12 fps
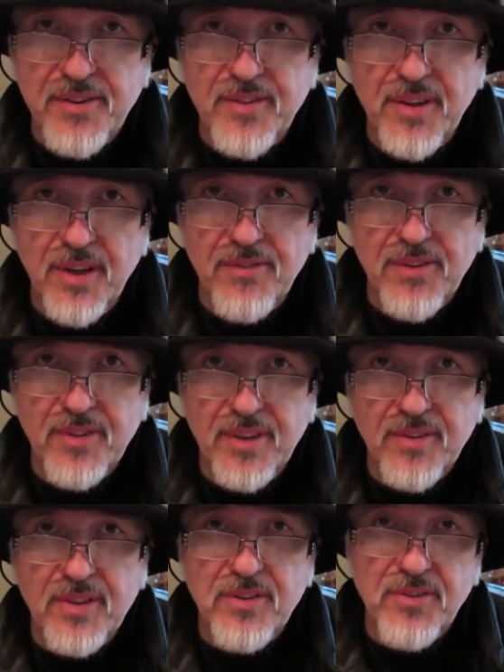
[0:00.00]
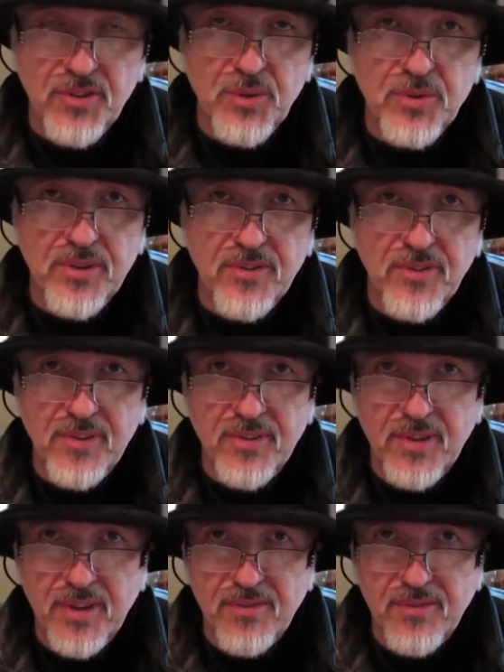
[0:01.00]
services, consultancy
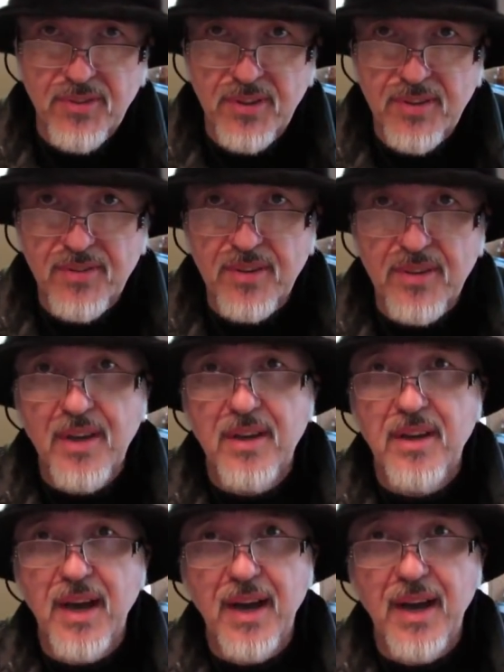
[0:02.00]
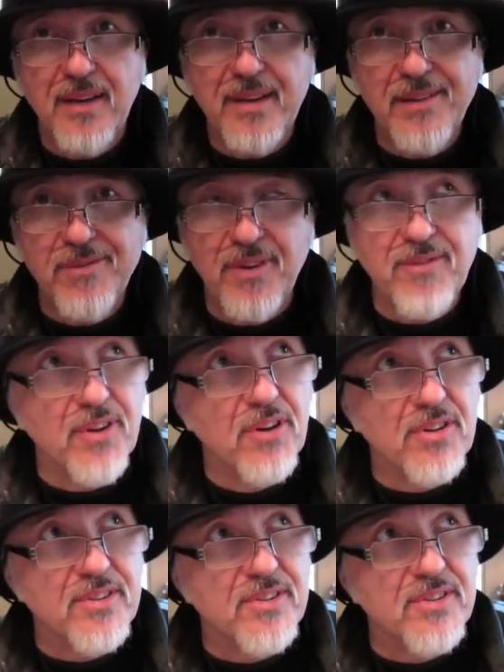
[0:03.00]
services. And if I
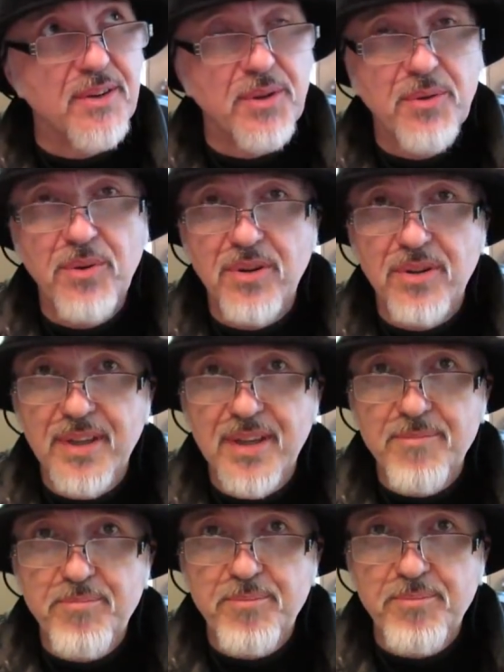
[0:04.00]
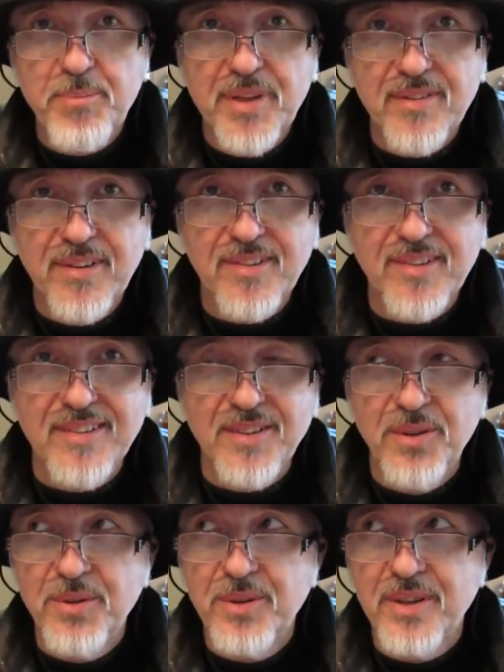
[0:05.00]
forgot to tell you what the business is
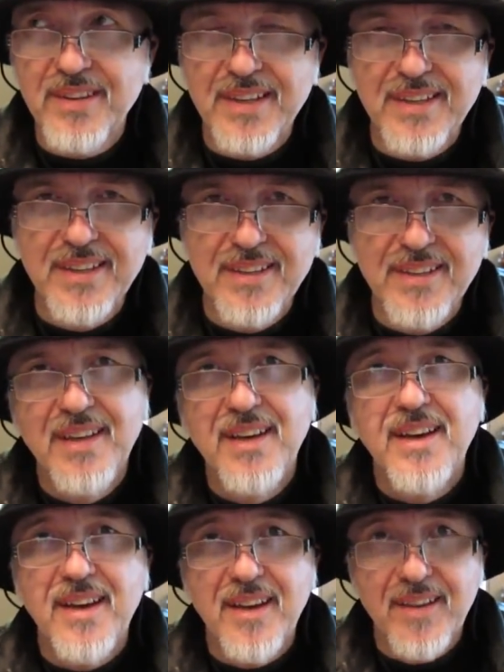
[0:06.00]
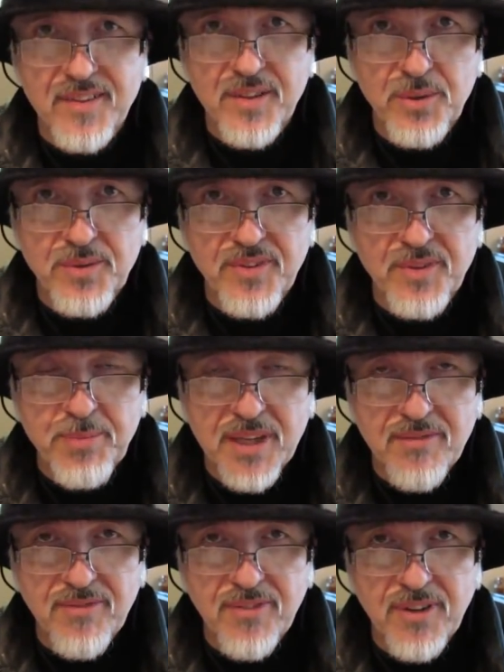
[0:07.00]
called, I think I did, it's called
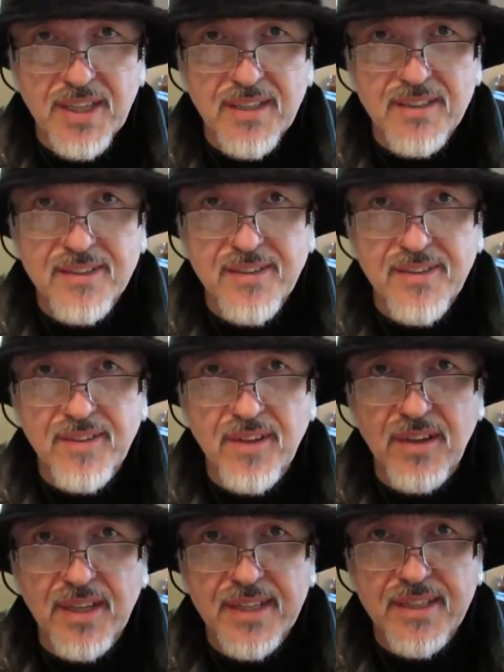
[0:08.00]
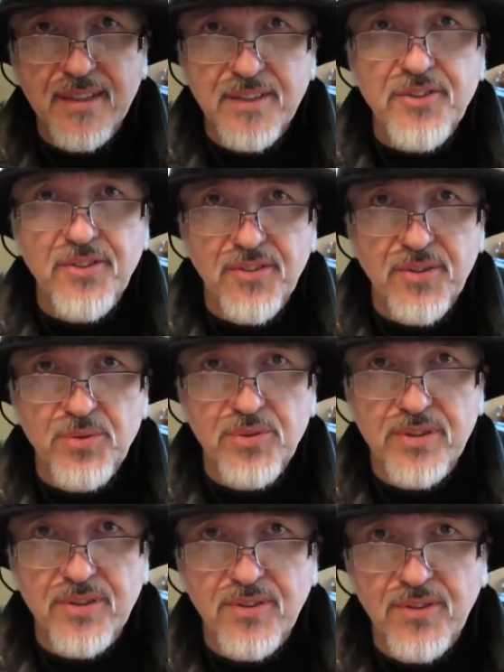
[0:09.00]
Spitfire Design
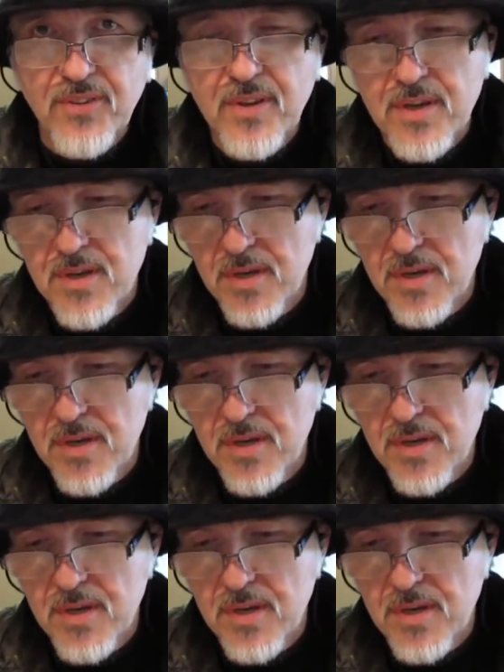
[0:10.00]
Consultants.